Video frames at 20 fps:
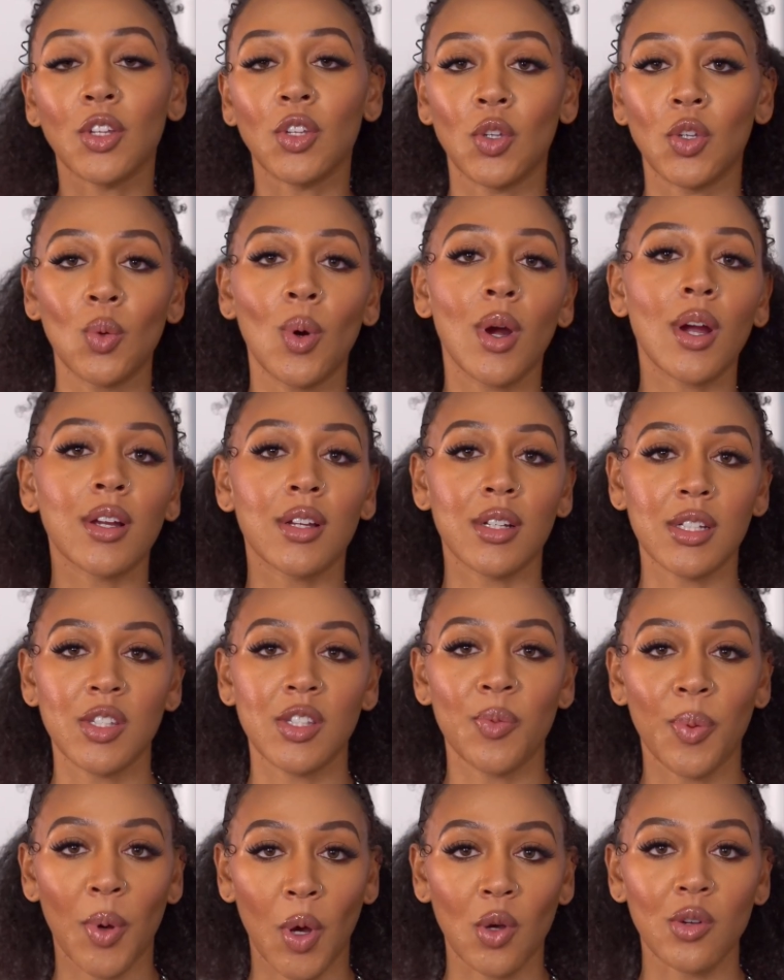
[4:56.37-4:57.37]
you are good
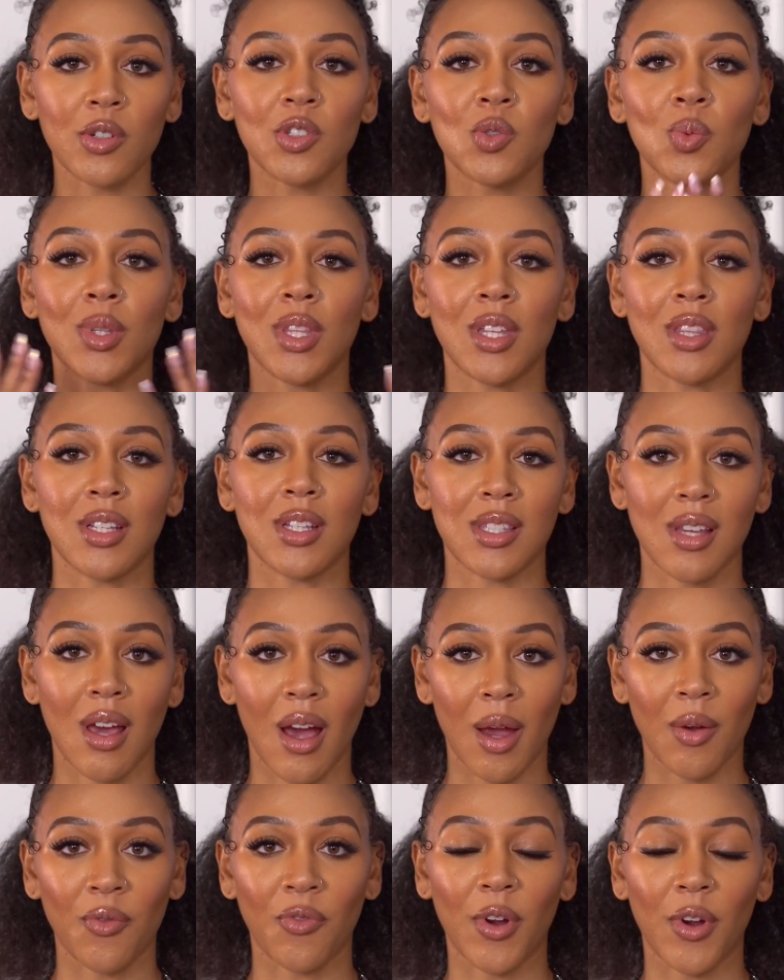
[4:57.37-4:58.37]
to post within the
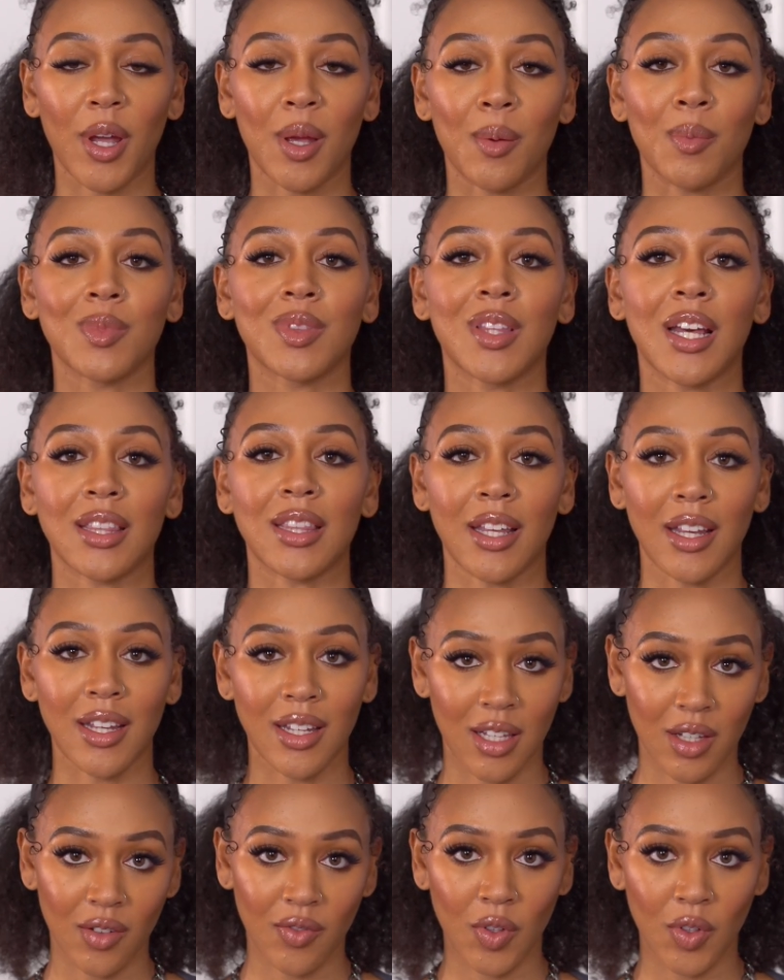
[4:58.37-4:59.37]
time frame that they
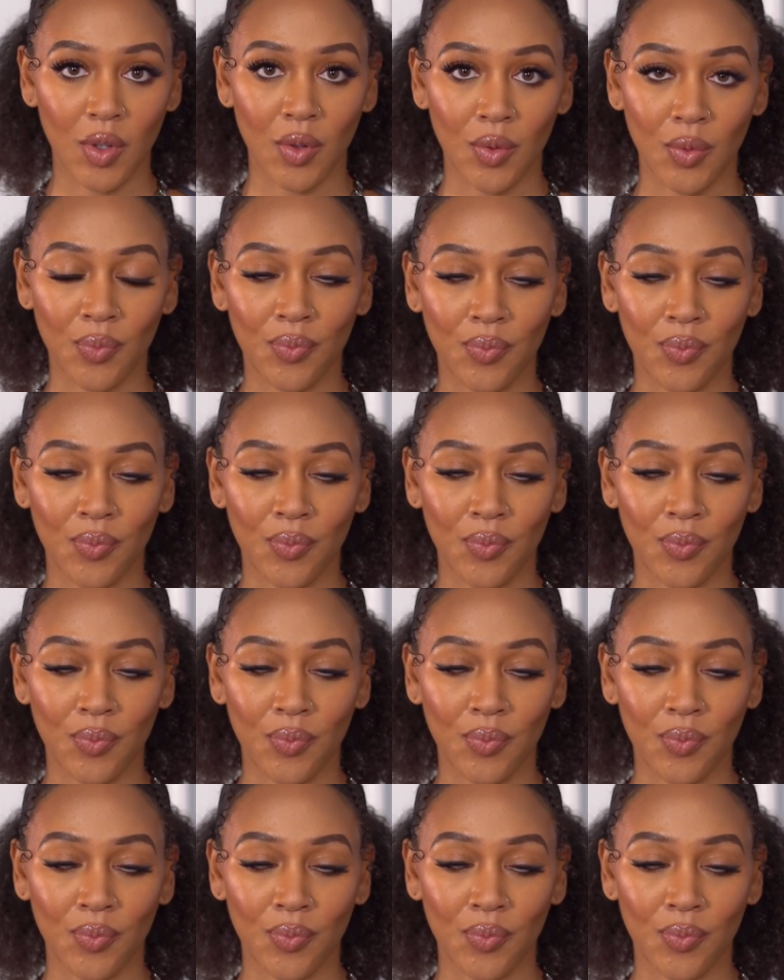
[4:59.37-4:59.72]
give you.